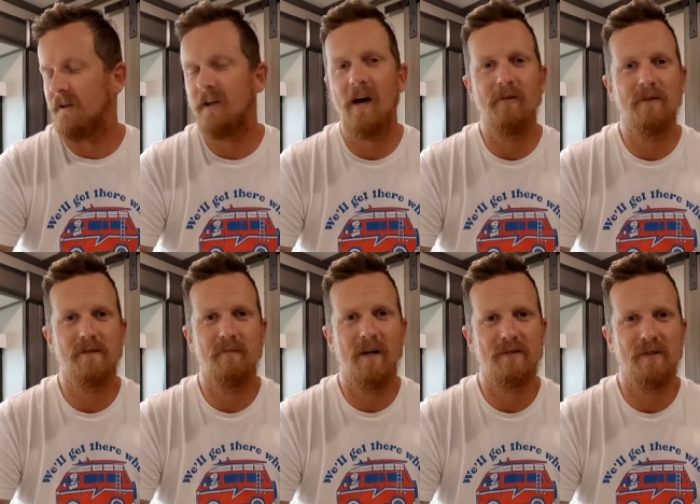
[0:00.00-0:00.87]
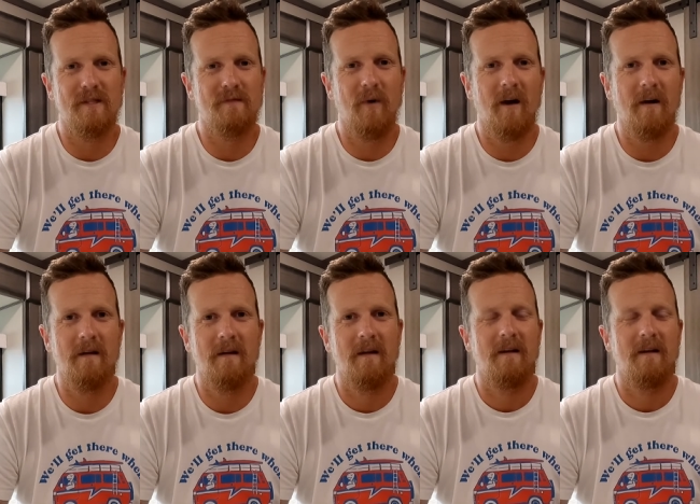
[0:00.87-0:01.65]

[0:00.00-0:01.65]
account is about to expire.